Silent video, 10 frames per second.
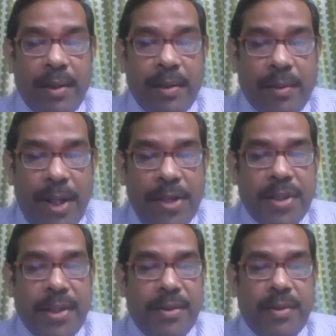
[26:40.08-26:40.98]

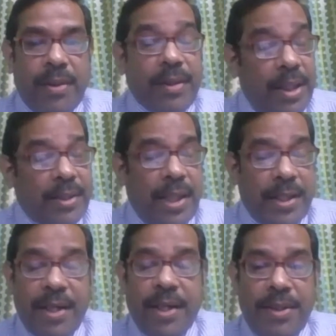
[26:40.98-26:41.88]
questions. They
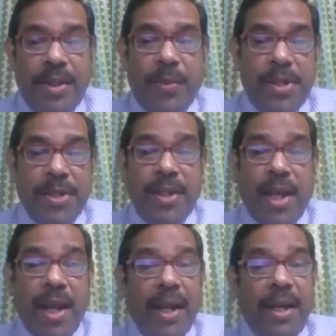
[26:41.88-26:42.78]
started raising questions
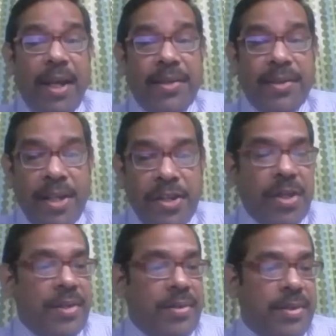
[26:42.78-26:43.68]
against
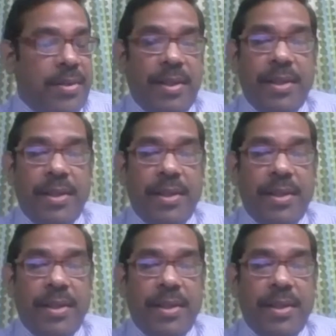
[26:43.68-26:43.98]
injustice